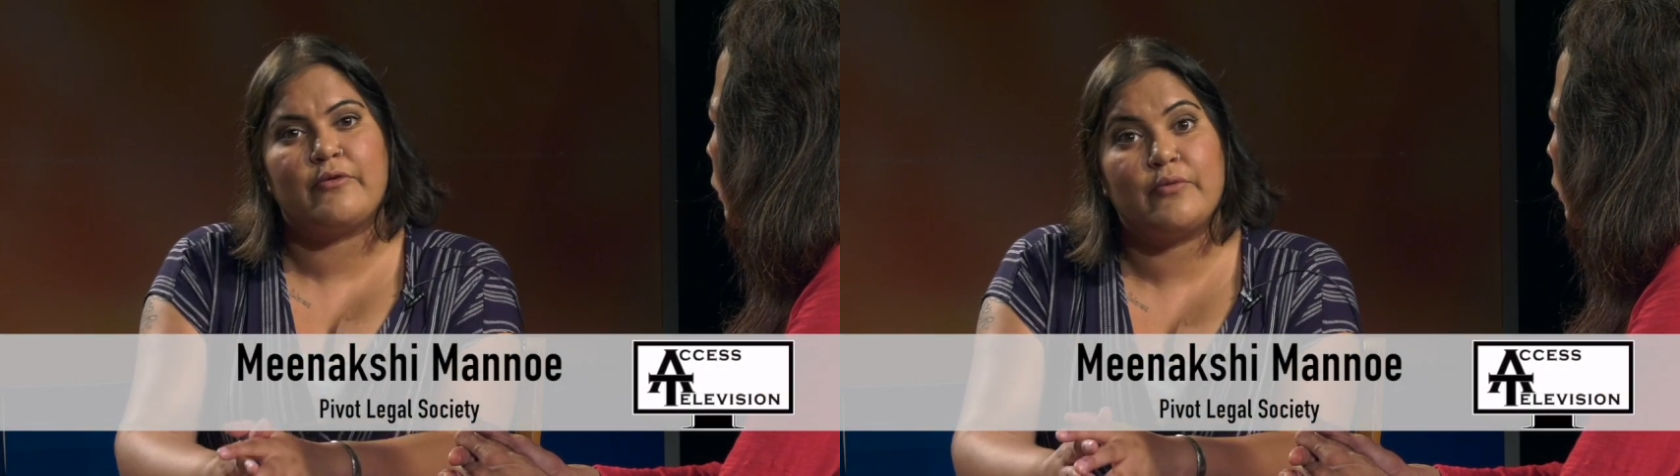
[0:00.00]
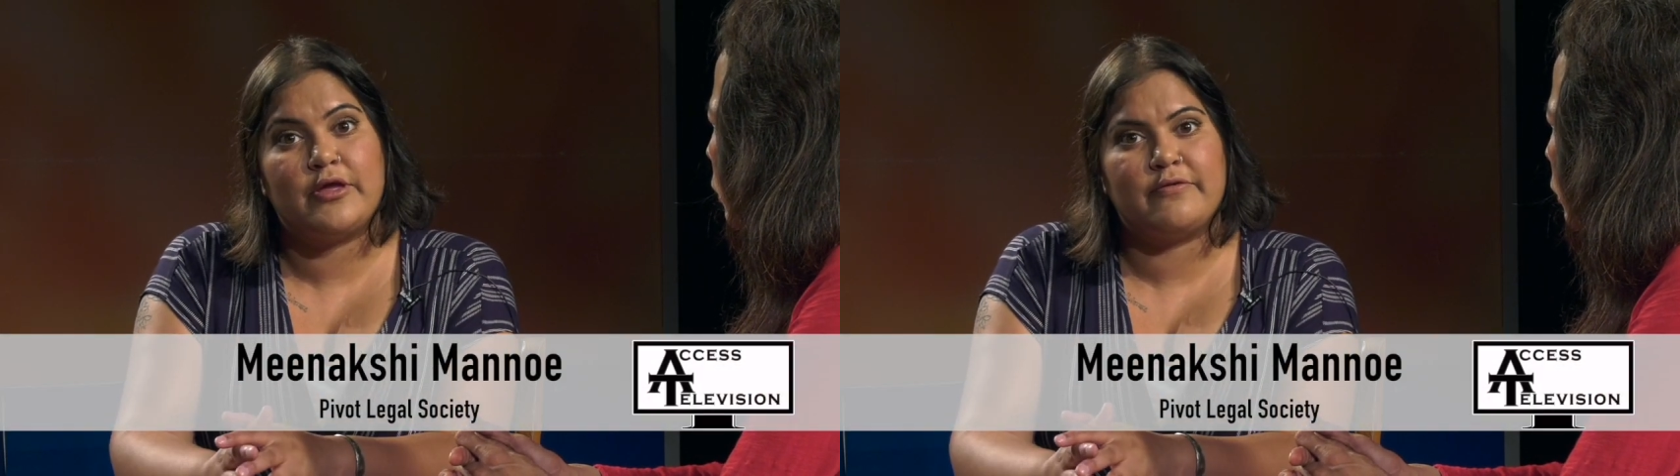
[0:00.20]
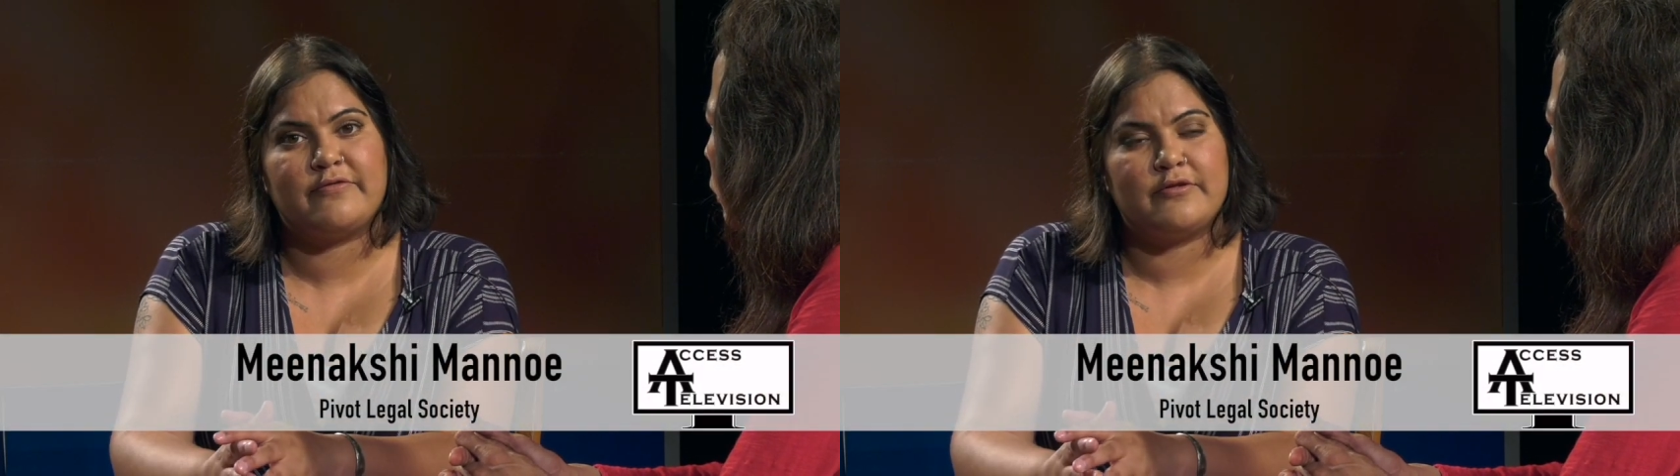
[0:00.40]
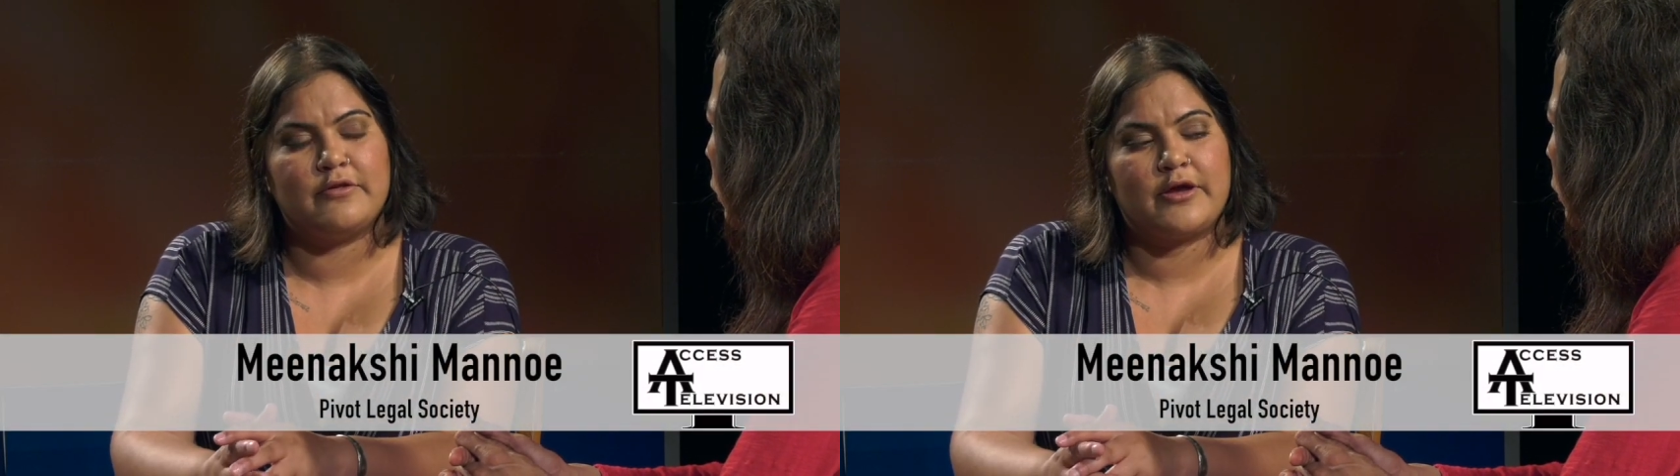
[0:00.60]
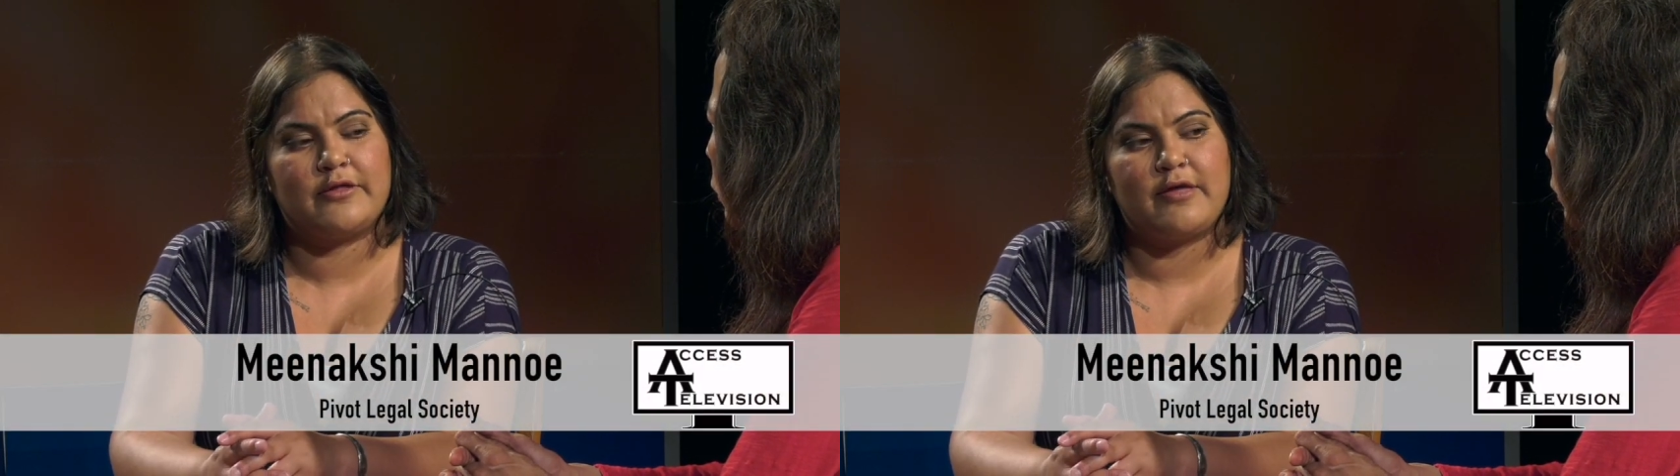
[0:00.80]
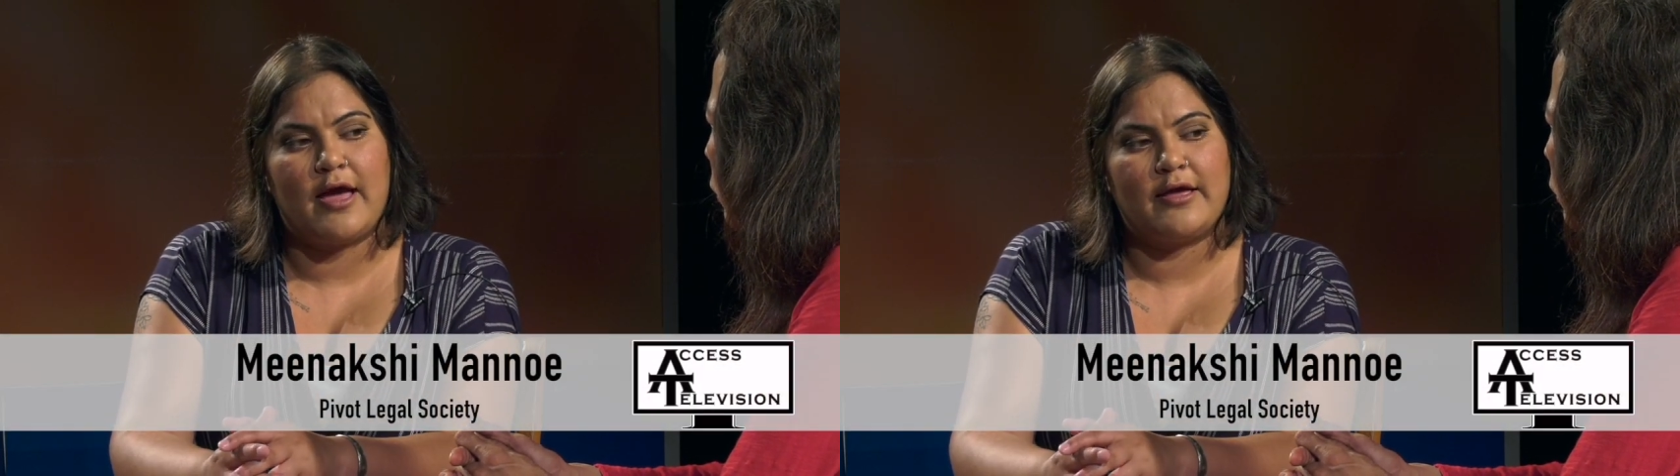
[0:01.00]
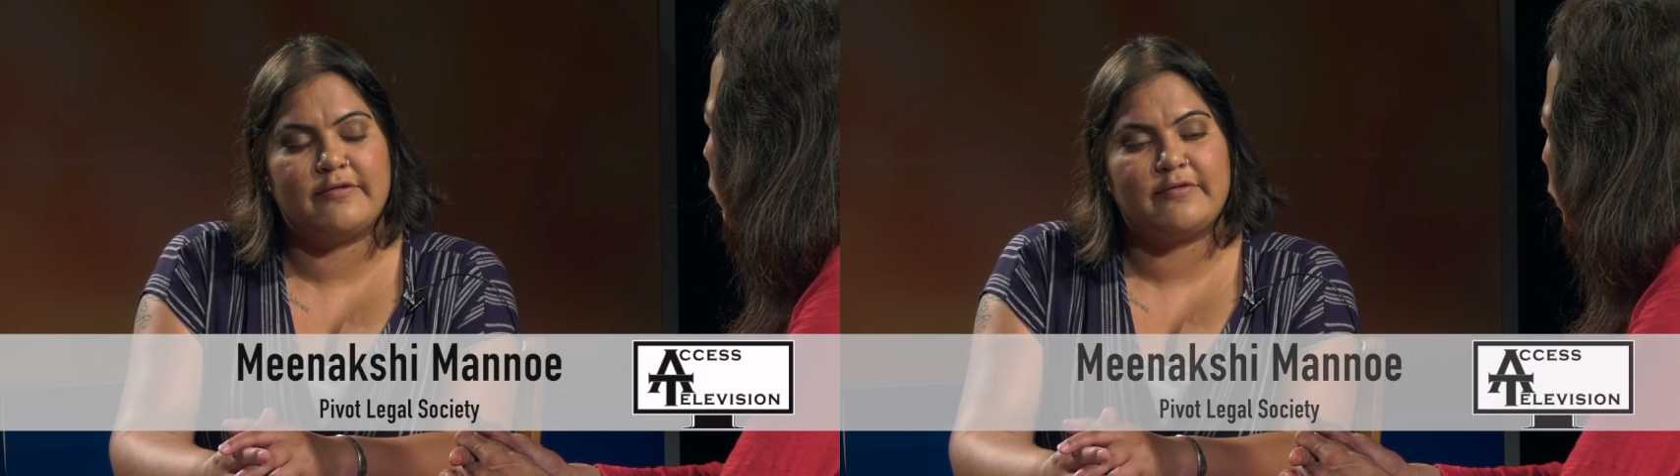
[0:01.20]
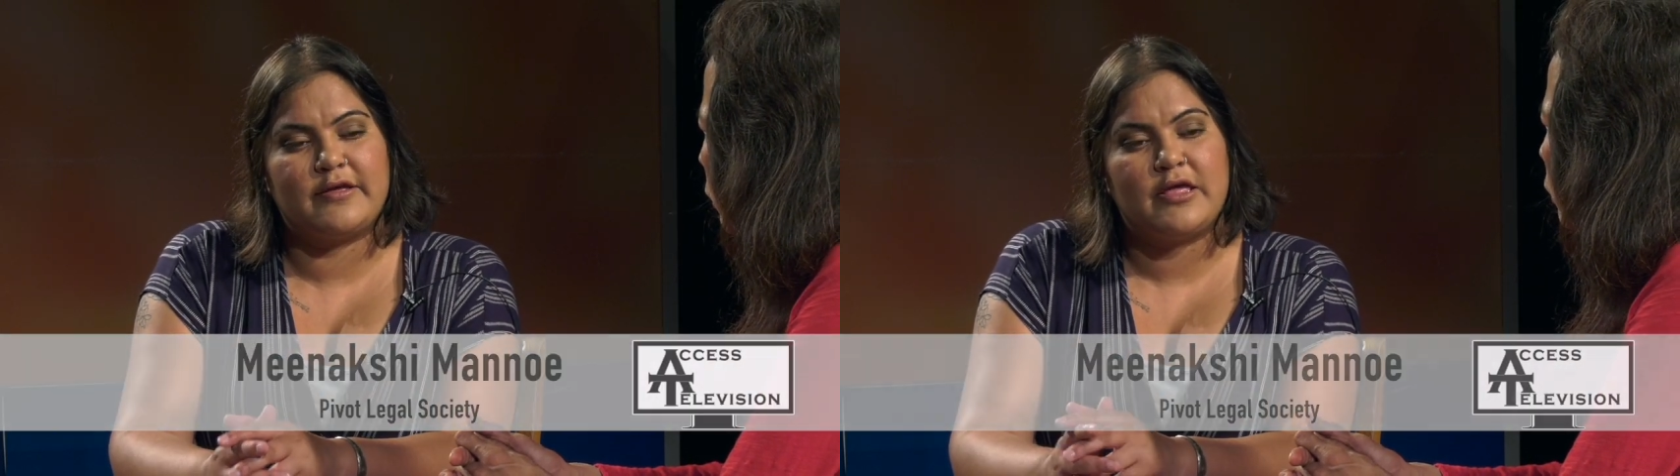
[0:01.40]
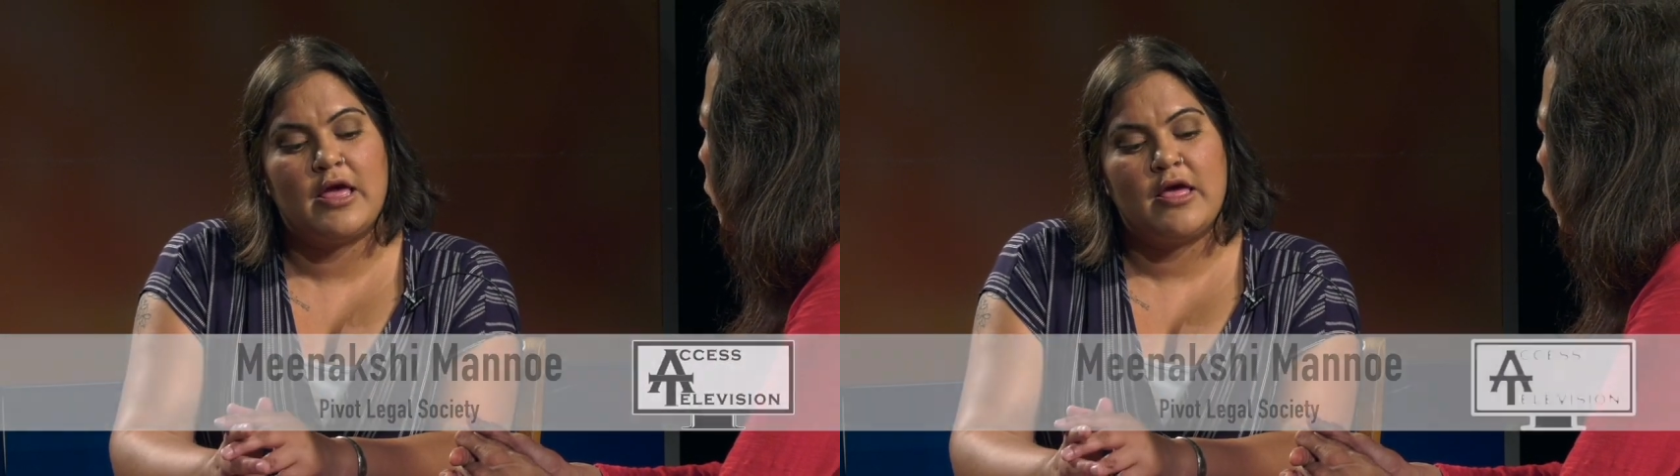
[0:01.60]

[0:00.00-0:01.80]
that we use to look at that is like